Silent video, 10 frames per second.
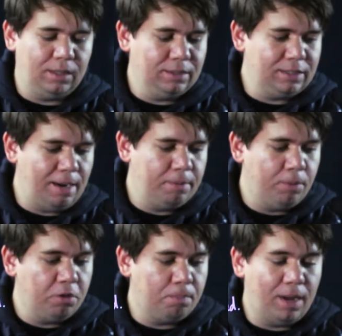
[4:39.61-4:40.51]
This time they're
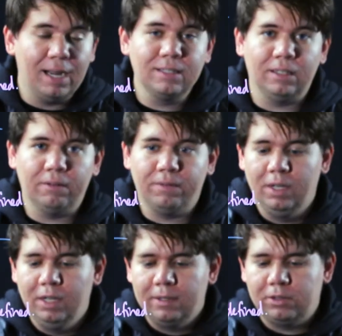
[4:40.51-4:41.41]
both positive,
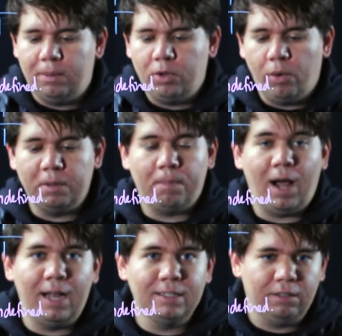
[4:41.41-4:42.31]
so I'm going to
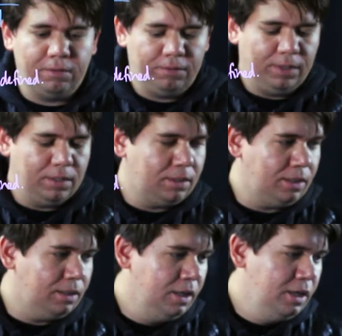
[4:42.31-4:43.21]
positive infinity.